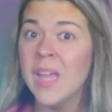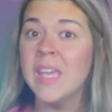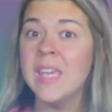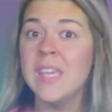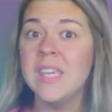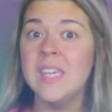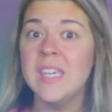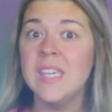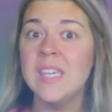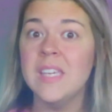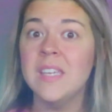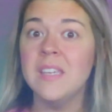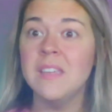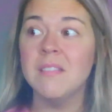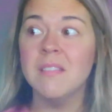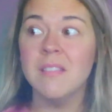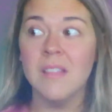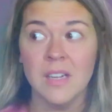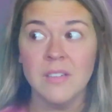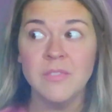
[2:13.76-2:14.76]

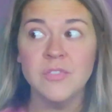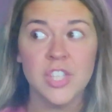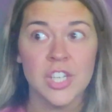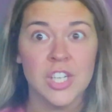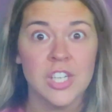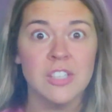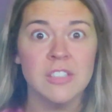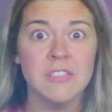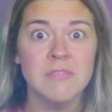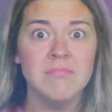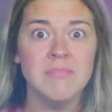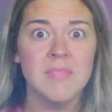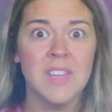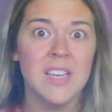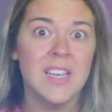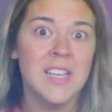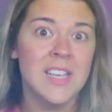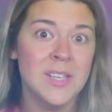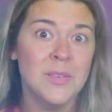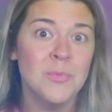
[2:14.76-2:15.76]
He loved her
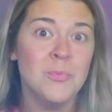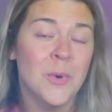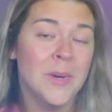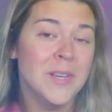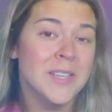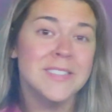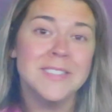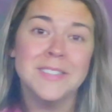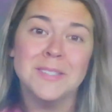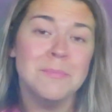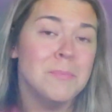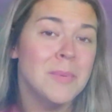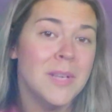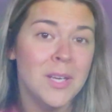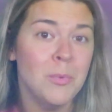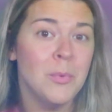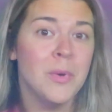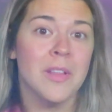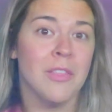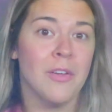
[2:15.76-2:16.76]
and he wanted to
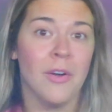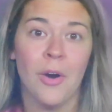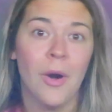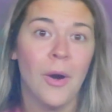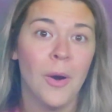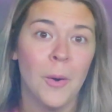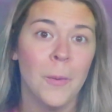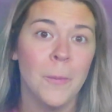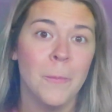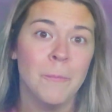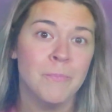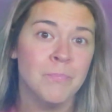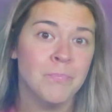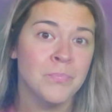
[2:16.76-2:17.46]
be with her.